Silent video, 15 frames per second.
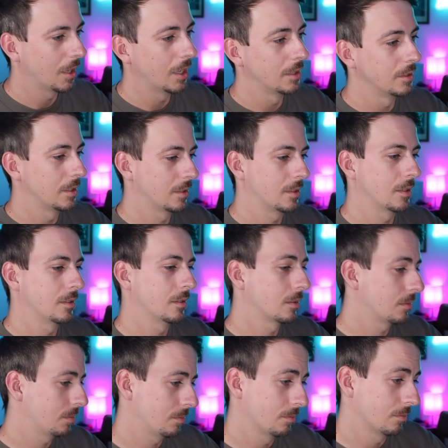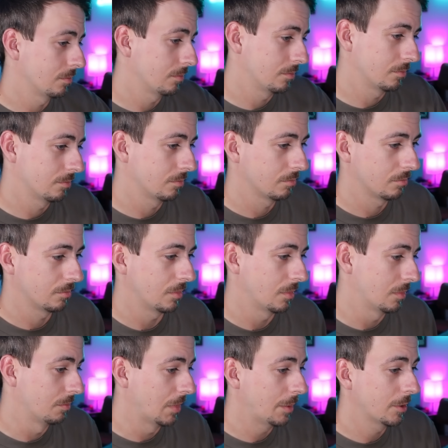and this is,
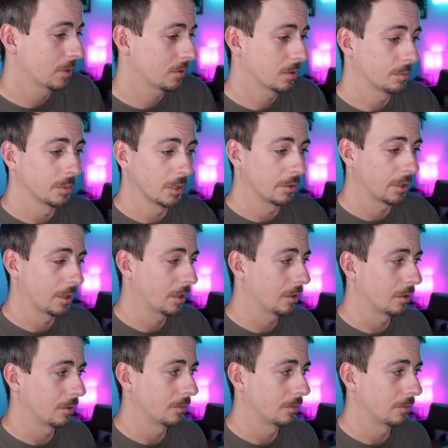maybe this is baloney, I don't